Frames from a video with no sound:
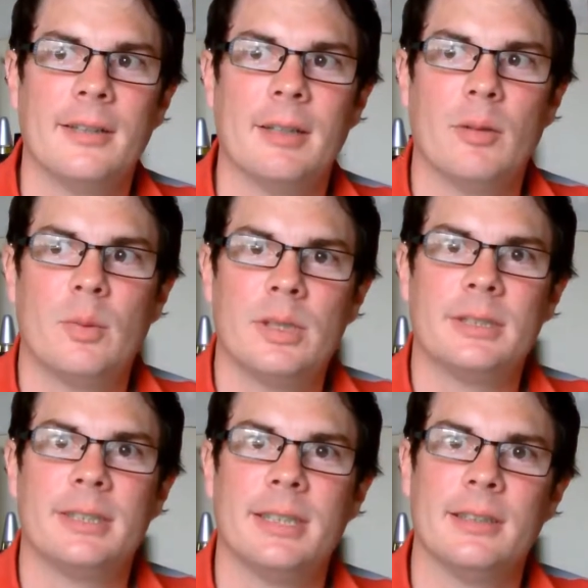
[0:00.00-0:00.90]
there were
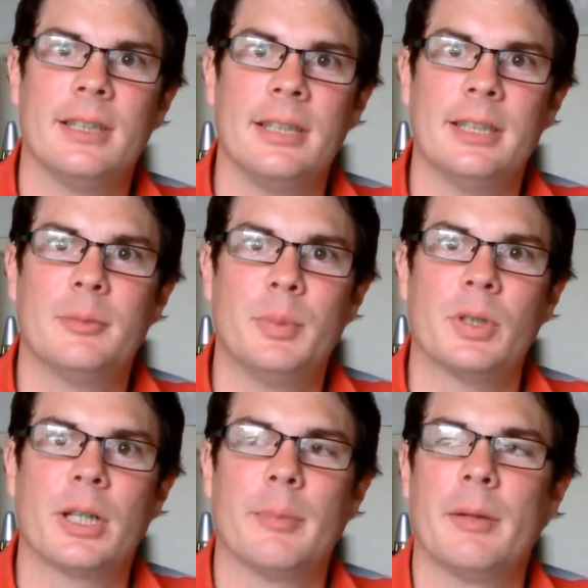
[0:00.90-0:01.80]
words in this
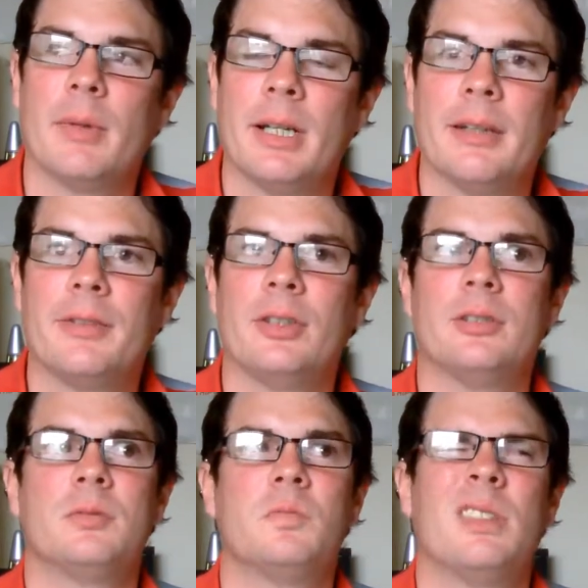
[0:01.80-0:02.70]
book, I mean, my
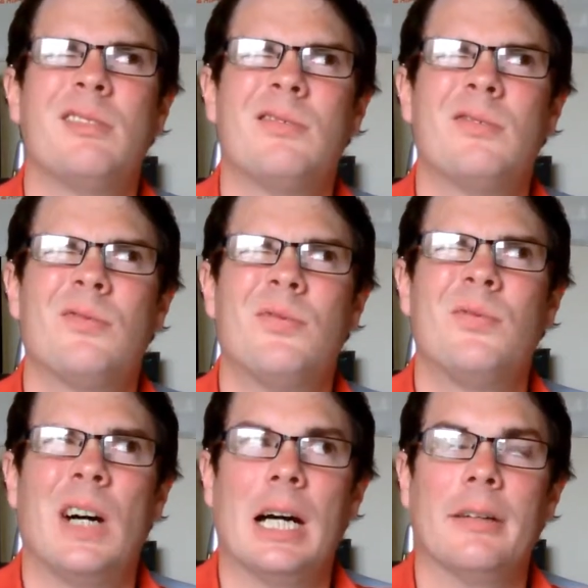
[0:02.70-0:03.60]
nephew's
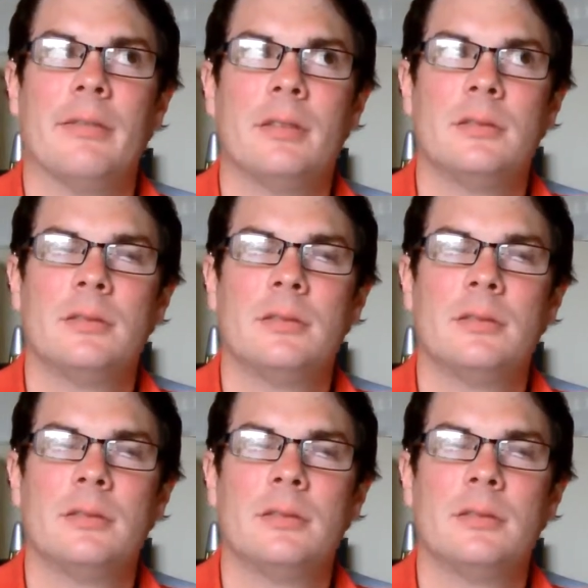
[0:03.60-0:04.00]
5,